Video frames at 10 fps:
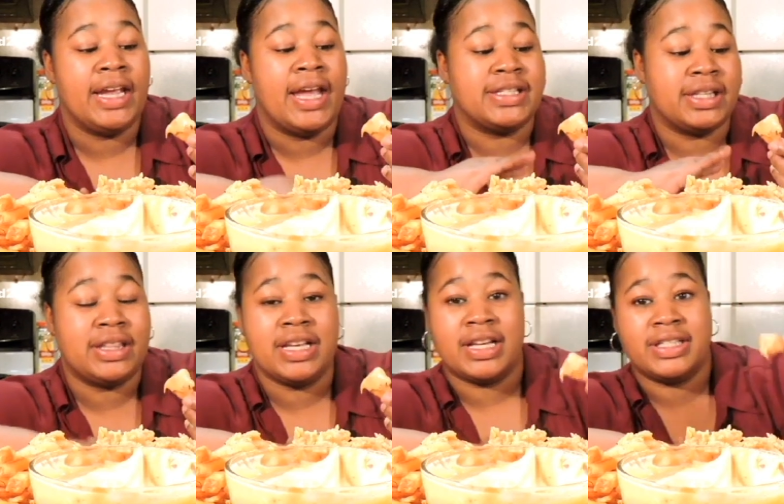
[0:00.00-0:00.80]
it has a
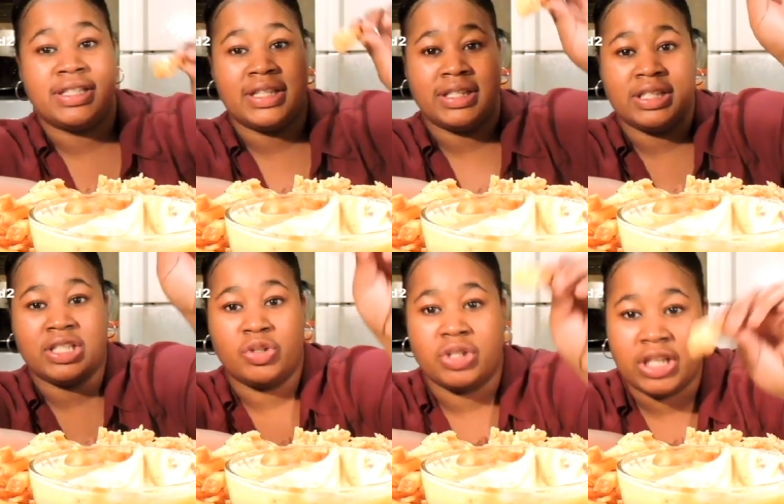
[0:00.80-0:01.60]
thick
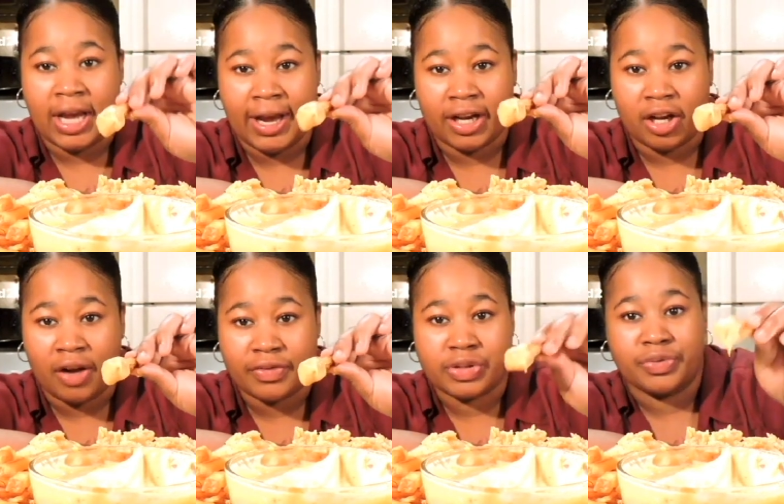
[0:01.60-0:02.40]
consistency. You see how it
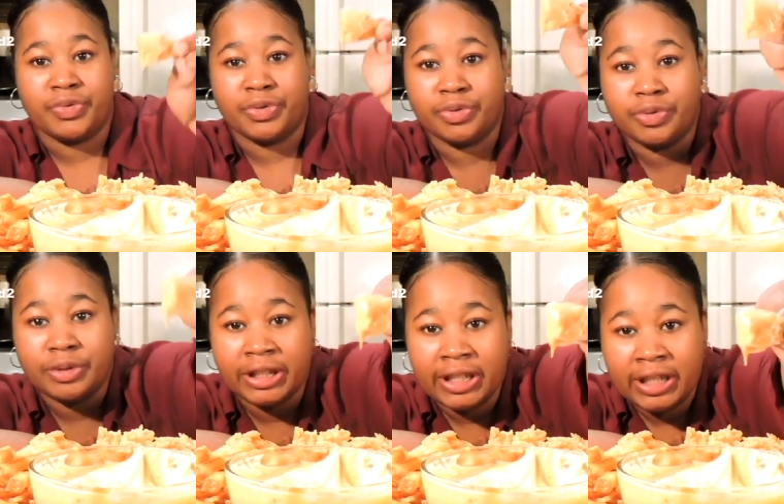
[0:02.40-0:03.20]
covers the food
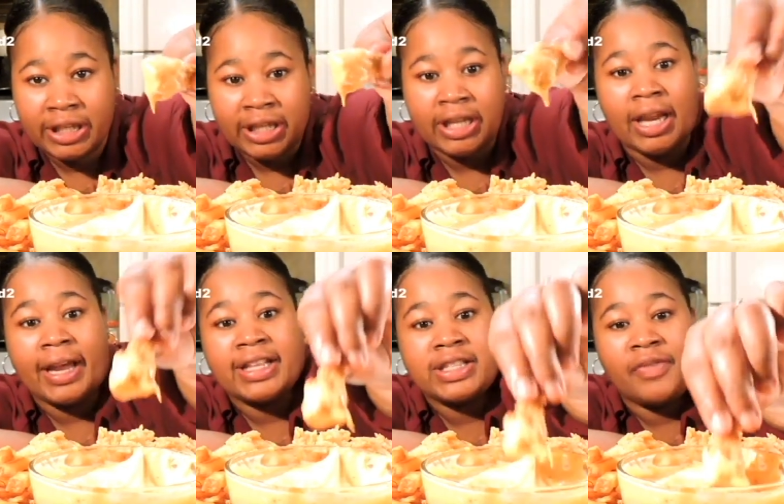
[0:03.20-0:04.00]

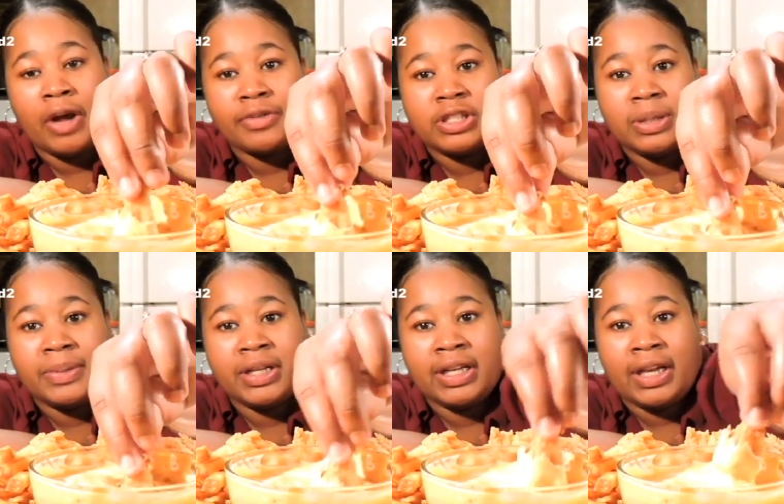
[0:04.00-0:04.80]
like as if I was
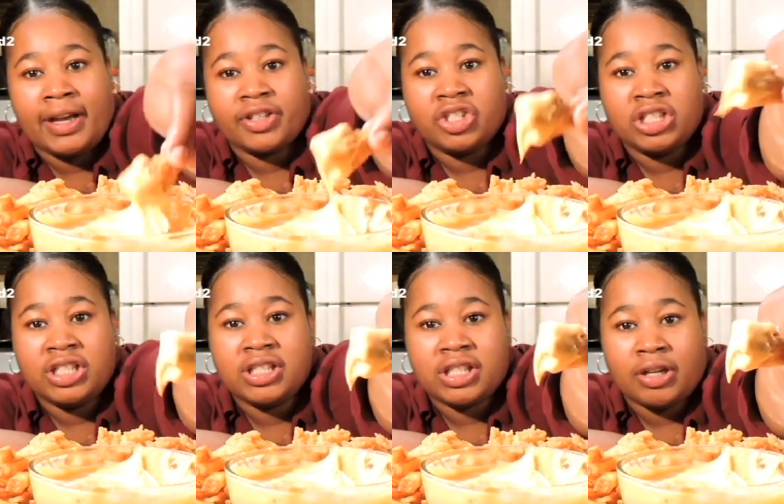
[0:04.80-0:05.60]
dipping it in like a
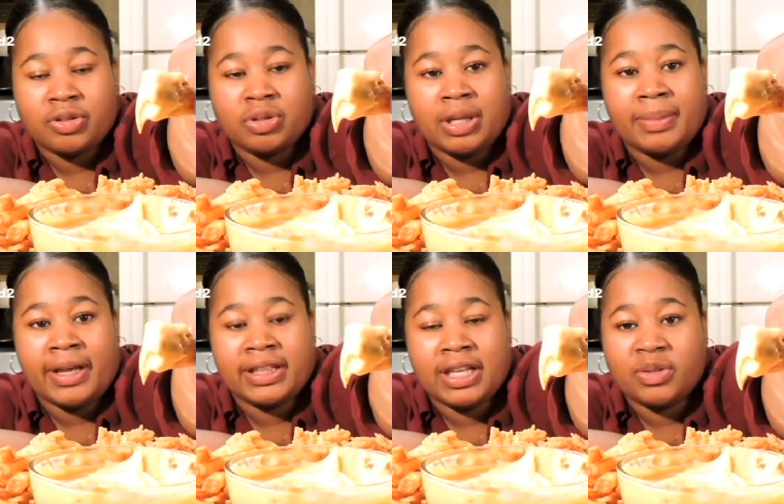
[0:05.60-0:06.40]
cheese sauce or something
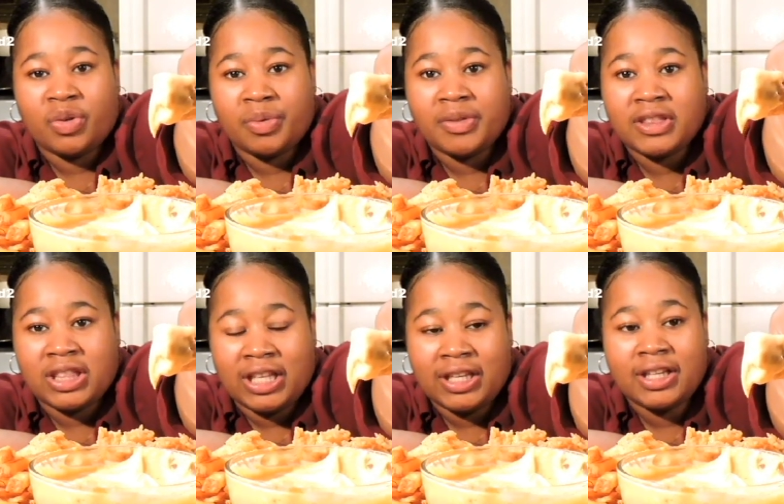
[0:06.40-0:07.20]
like that. It's very
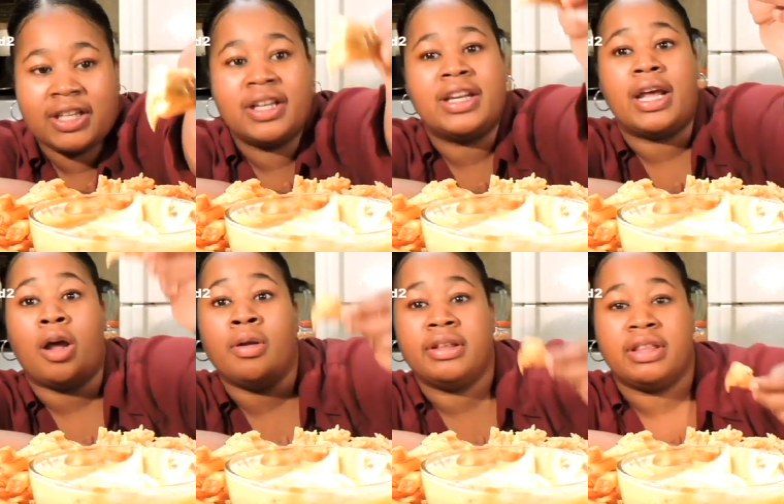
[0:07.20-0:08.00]
thick. Now
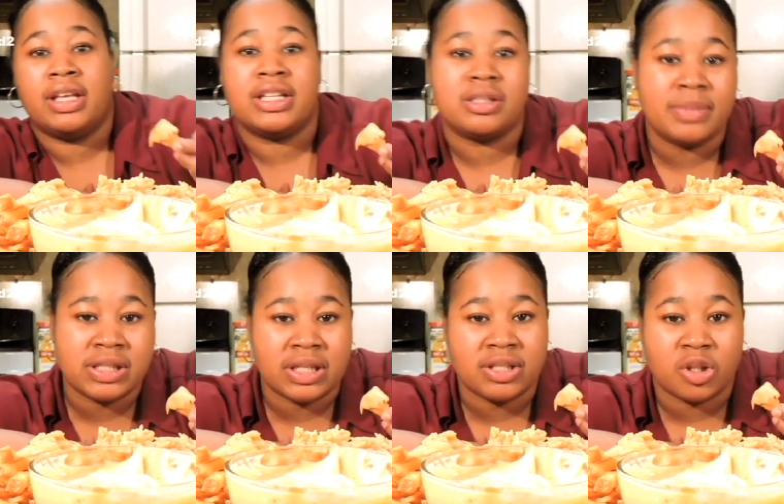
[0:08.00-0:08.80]
the only thing it's
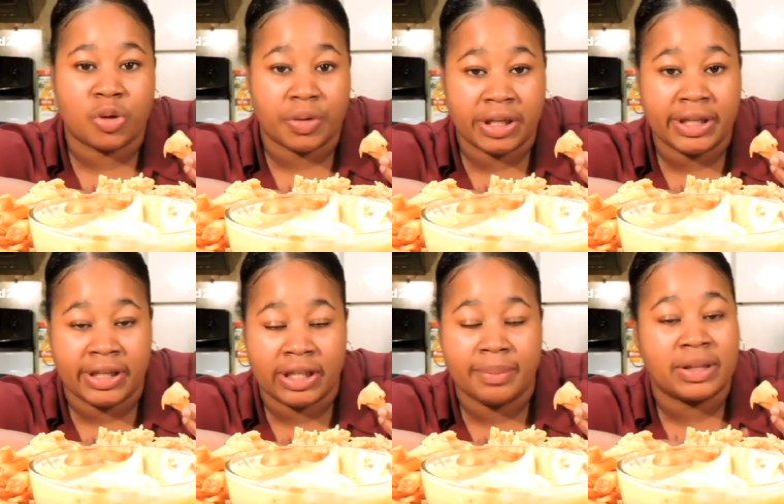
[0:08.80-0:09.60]
missing is the green
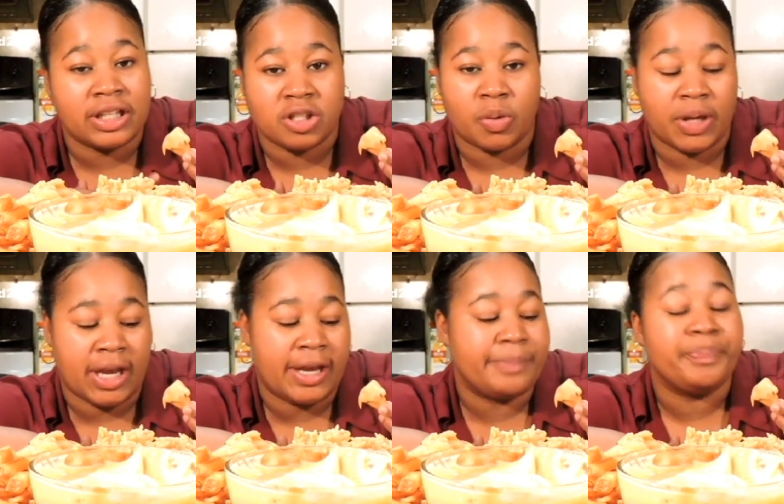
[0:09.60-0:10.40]
onion, but that's
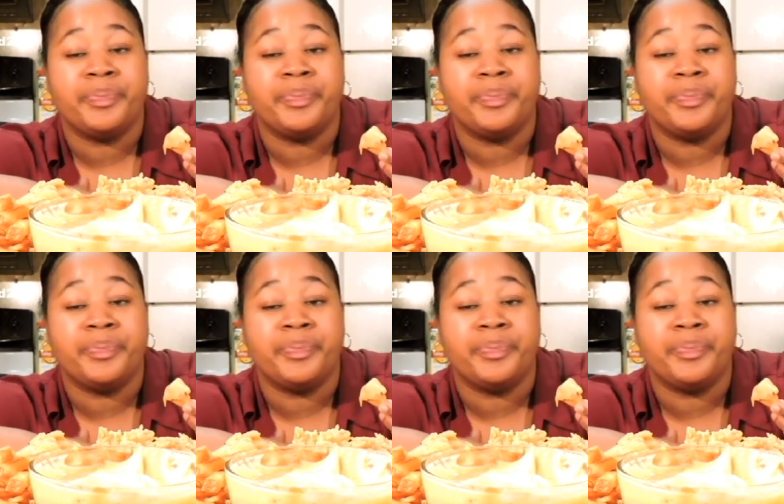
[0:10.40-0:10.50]
okay.